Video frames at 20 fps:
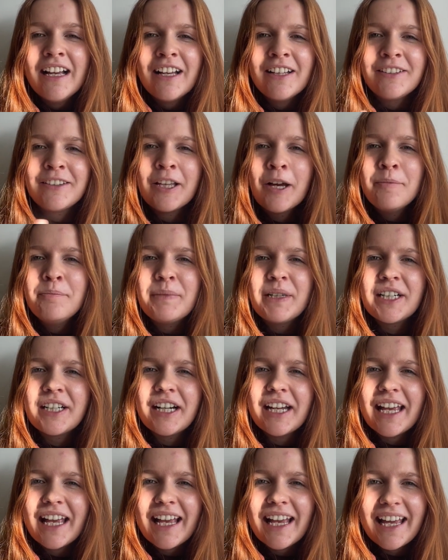
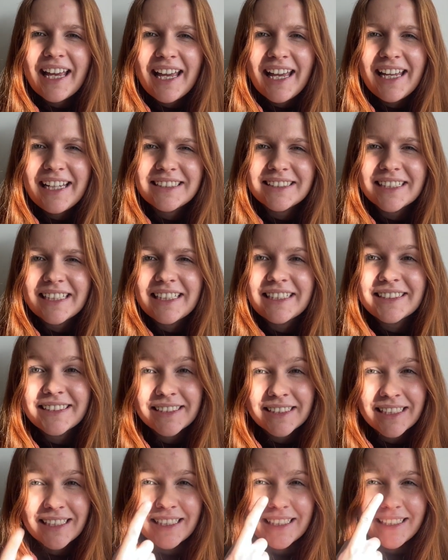Number 8
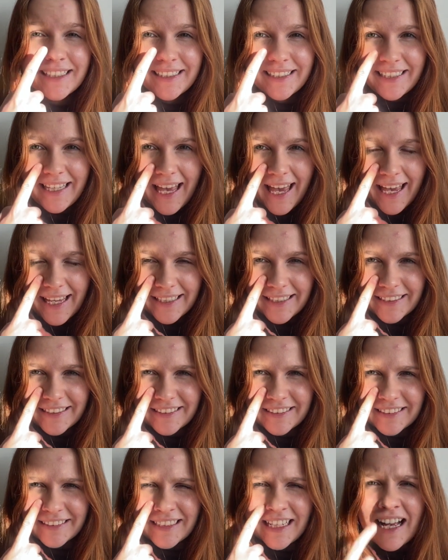is
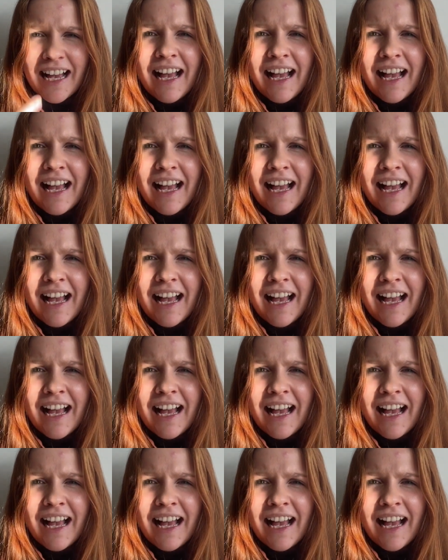kijken.